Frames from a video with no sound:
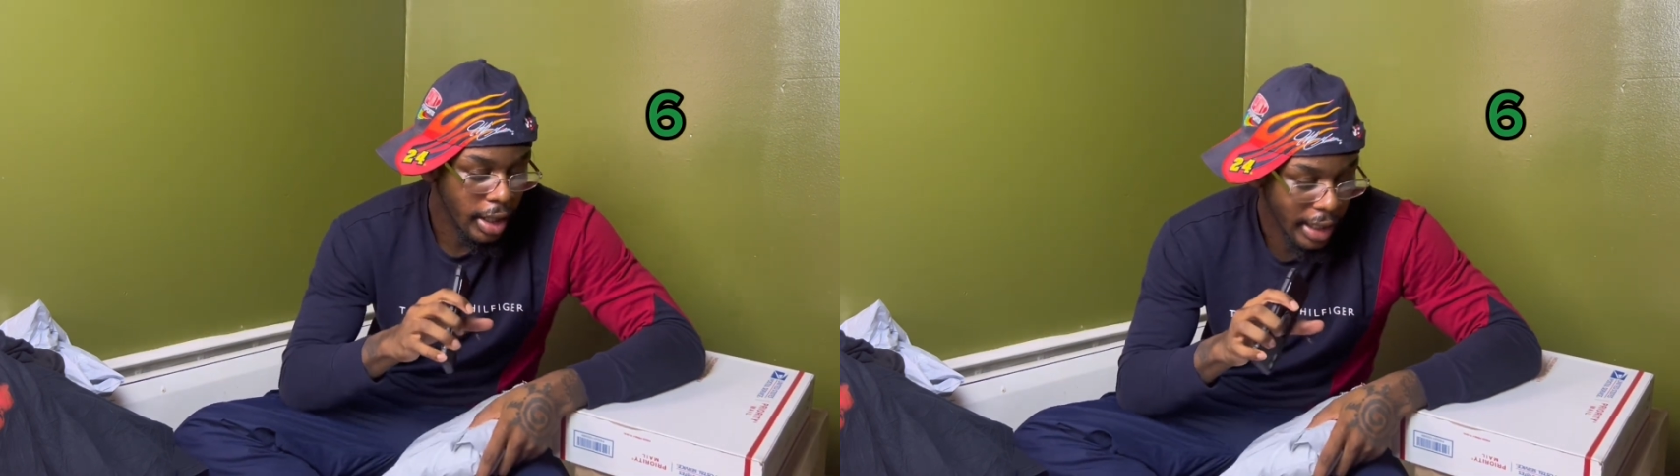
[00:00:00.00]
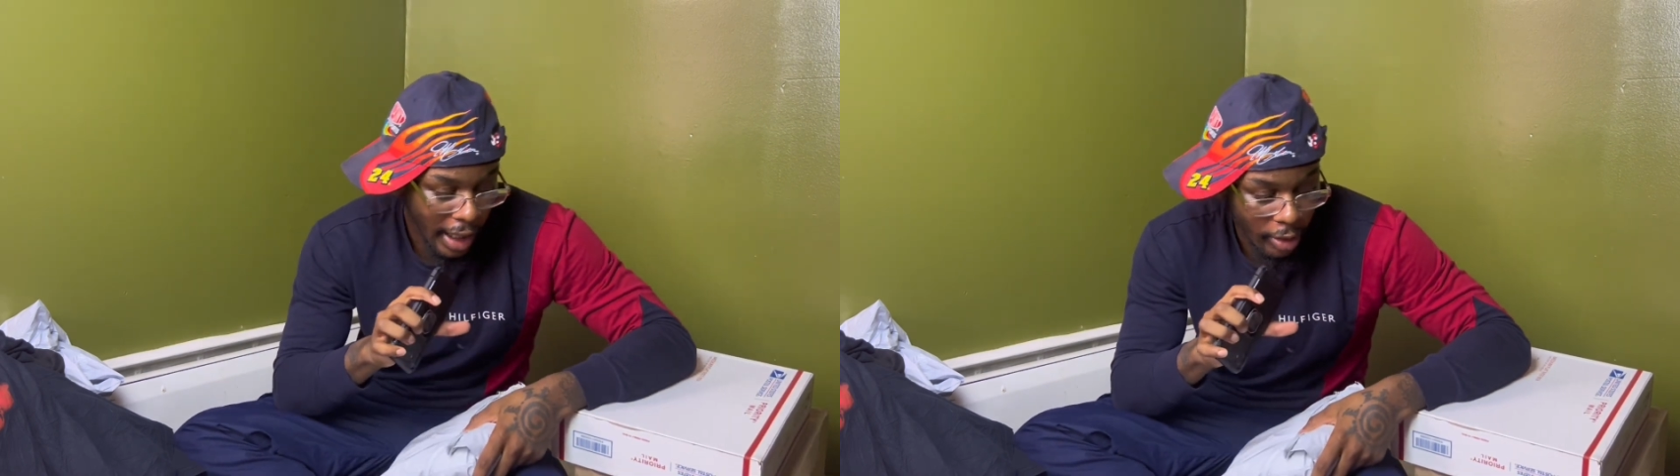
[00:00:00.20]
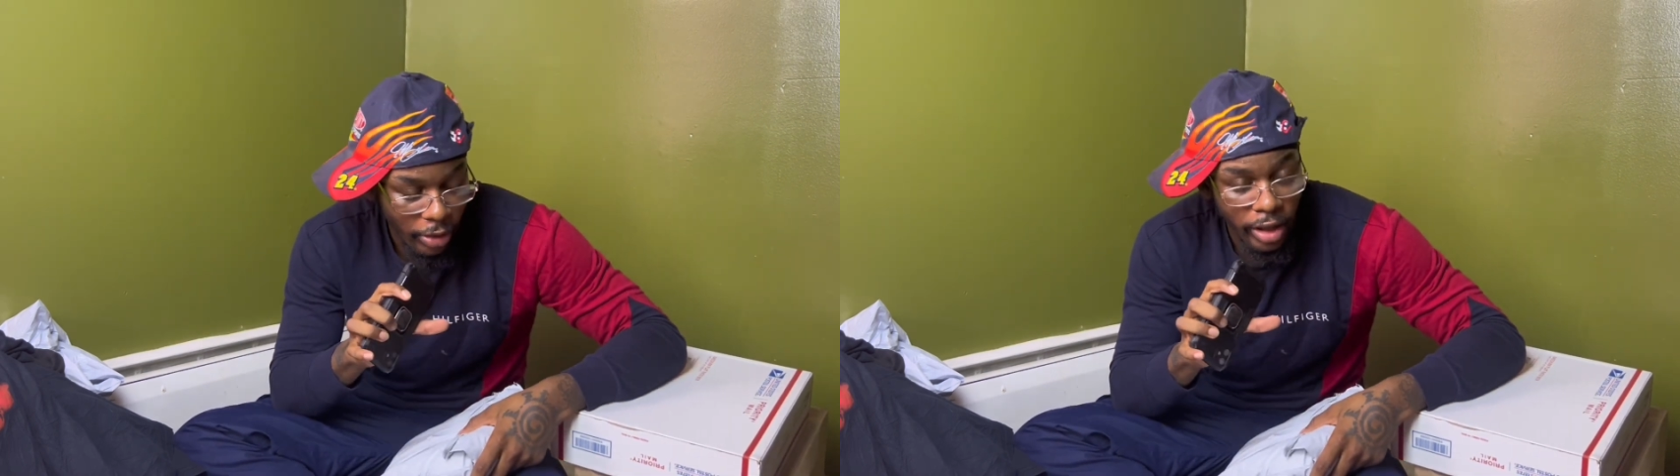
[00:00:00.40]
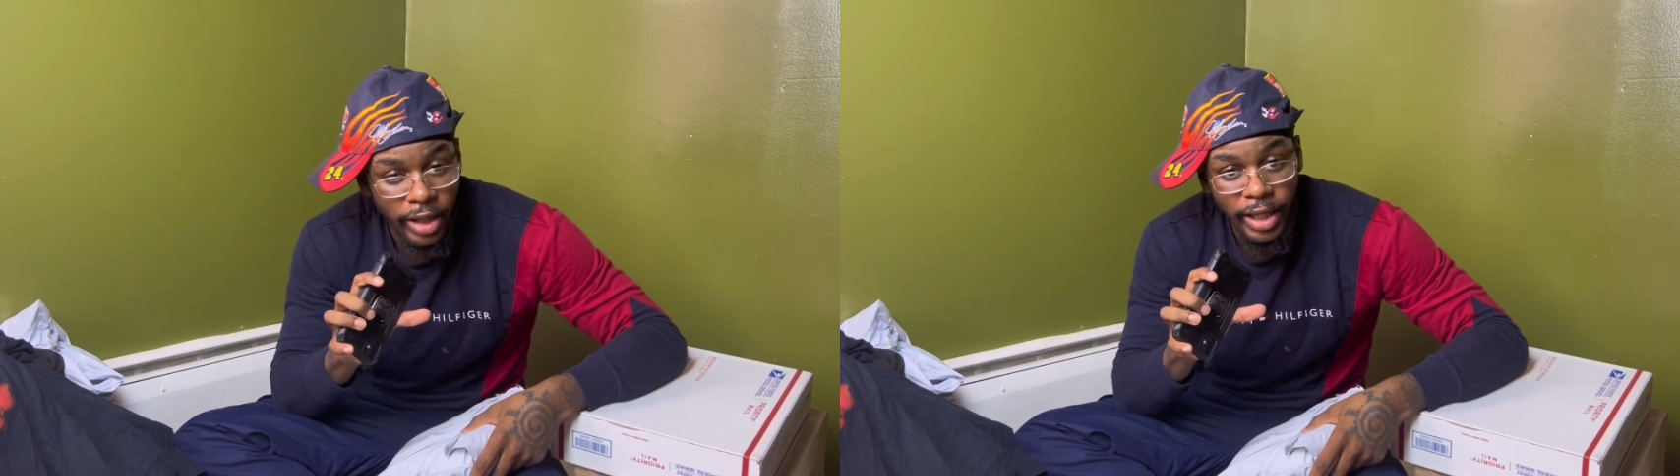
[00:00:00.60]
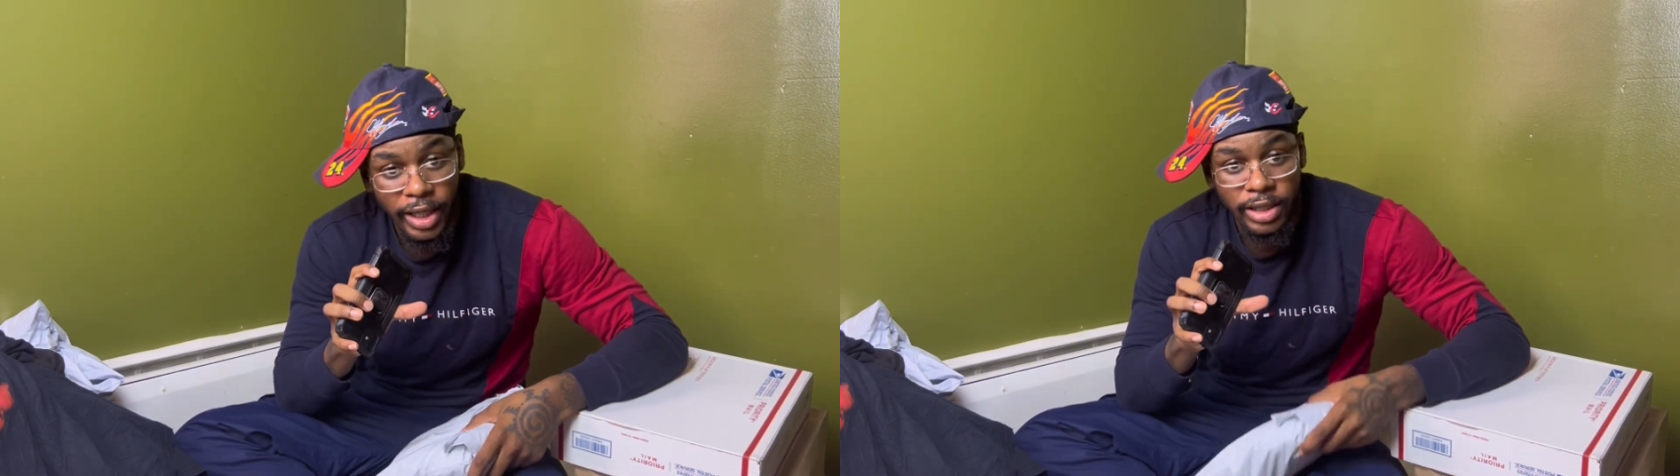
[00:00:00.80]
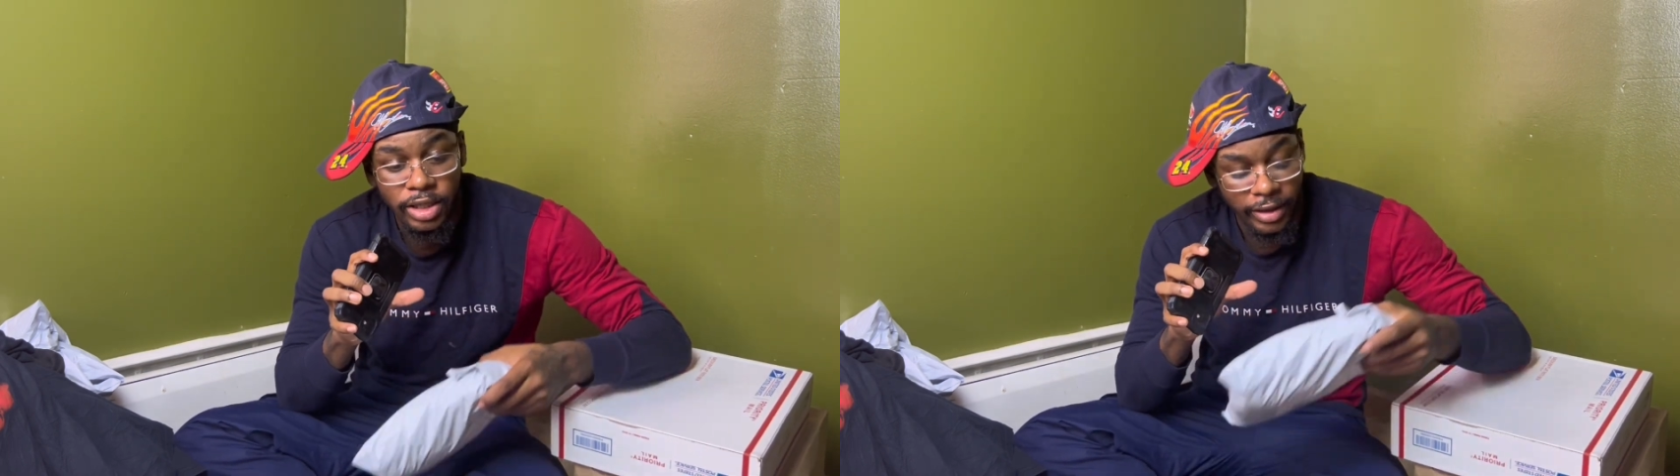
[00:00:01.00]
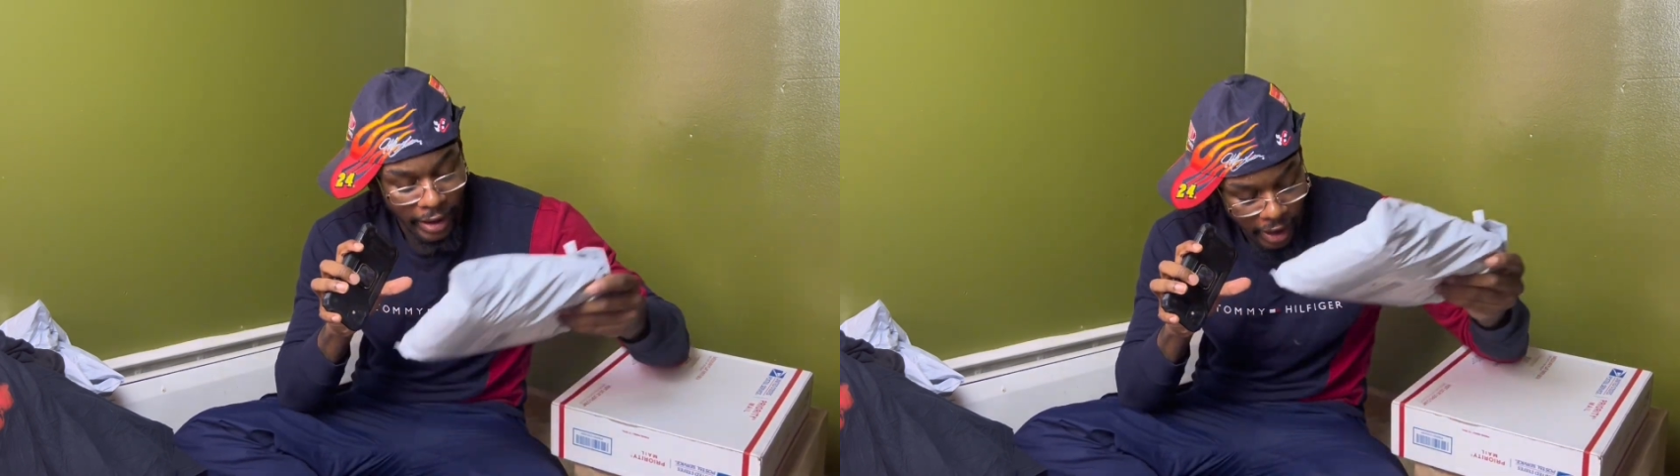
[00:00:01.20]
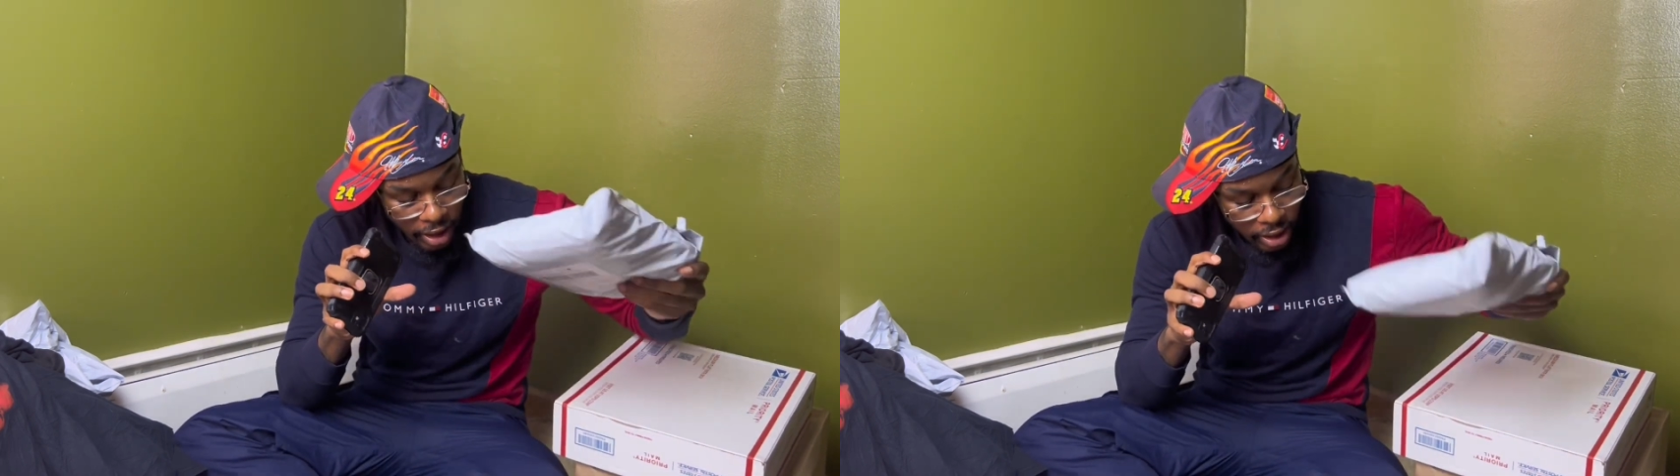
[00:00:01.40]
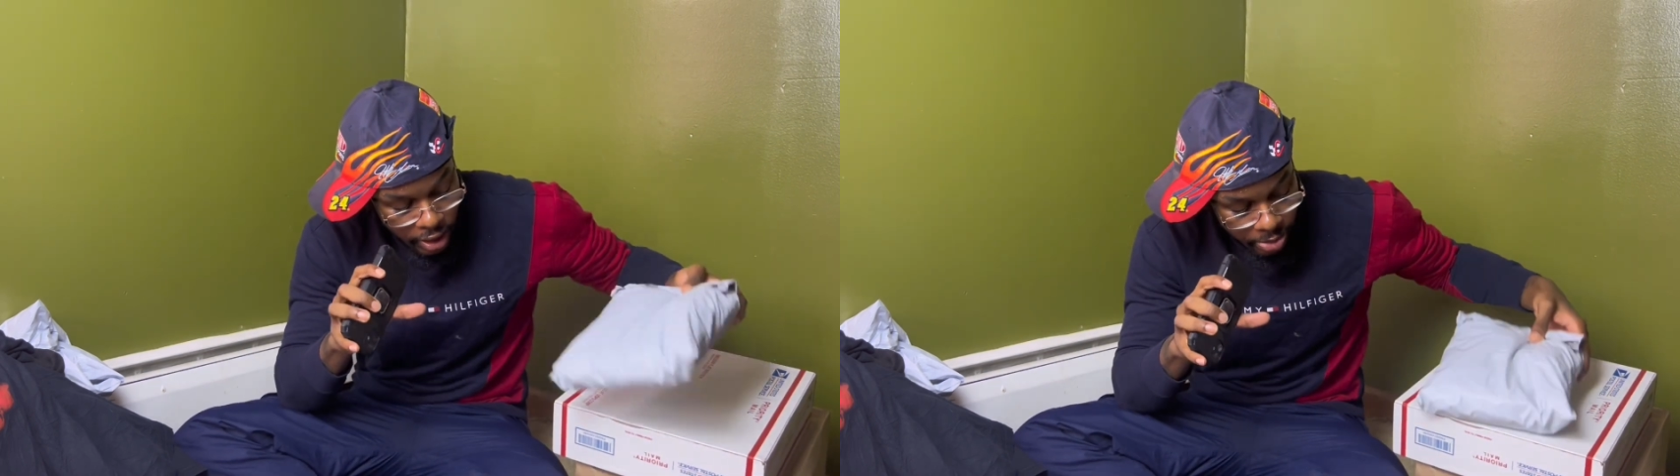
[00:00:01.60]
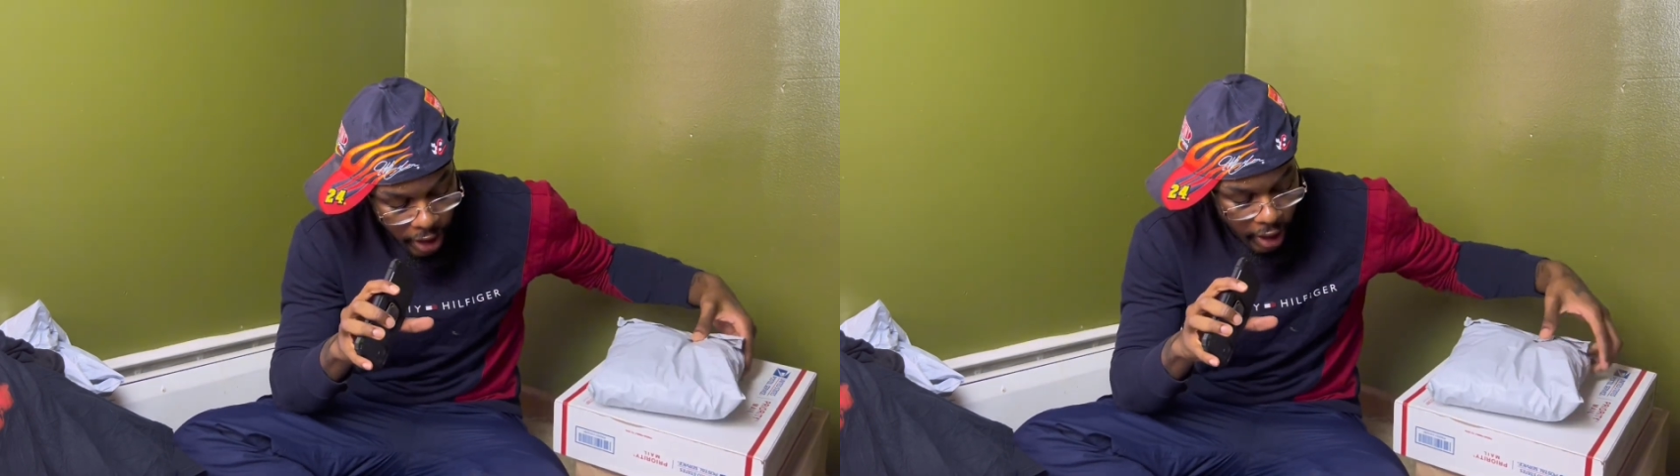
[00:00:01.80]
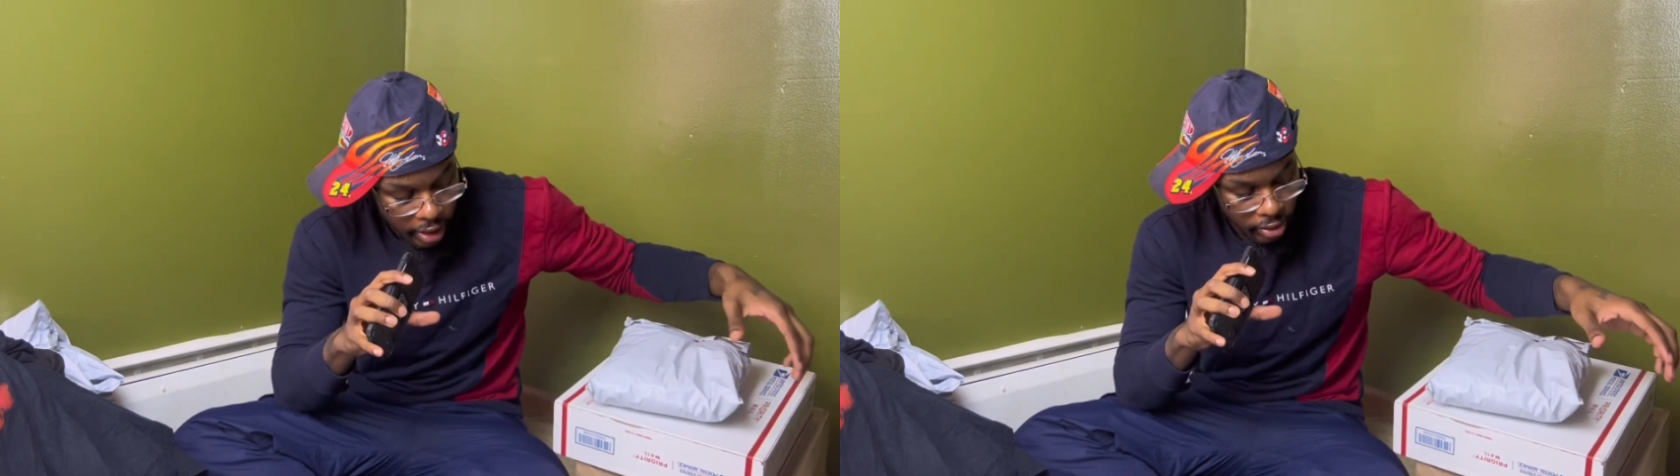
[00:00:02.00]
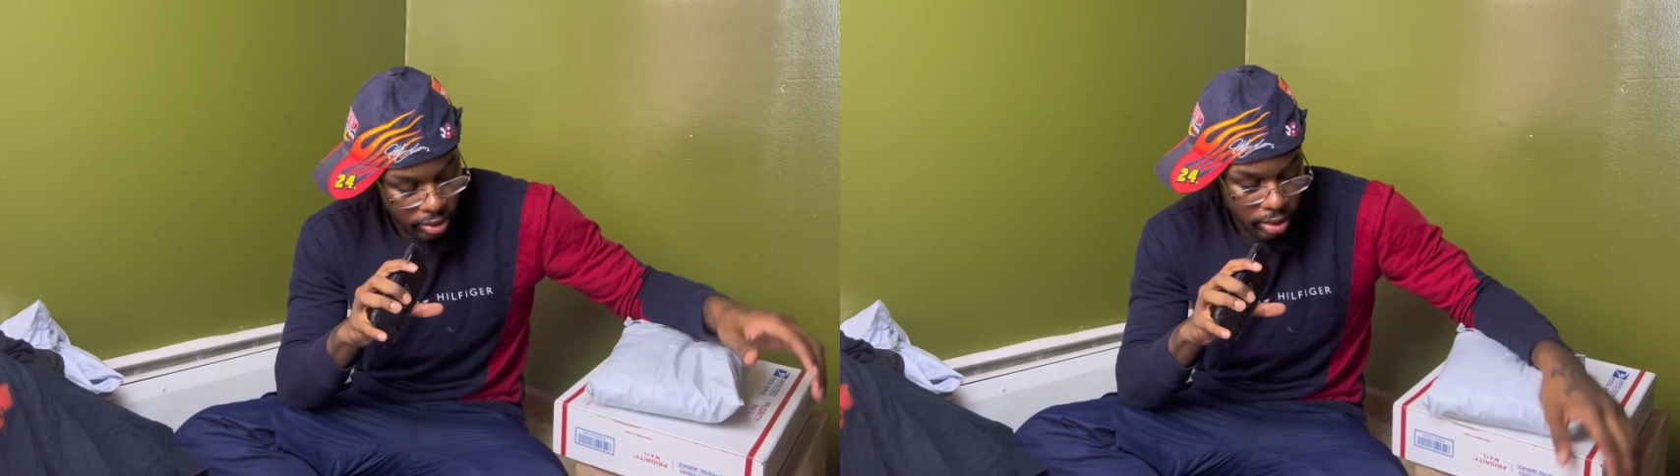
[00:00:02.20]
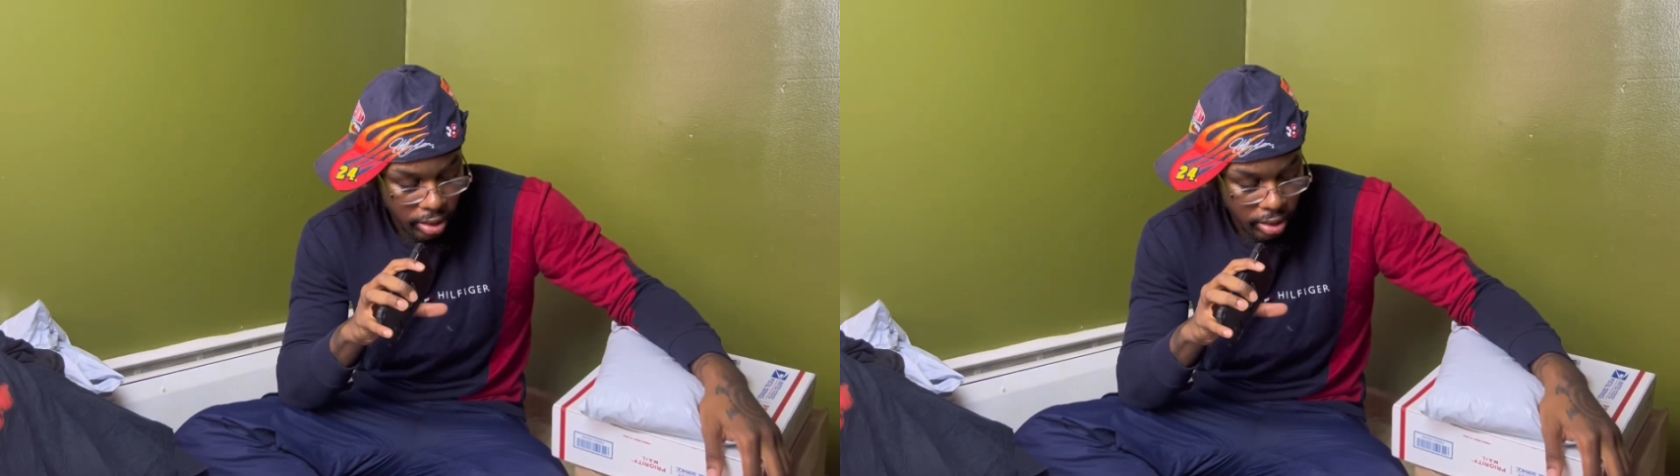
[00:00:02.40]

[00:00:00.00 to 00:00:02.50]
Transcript: Now we are getting to the end of the pile.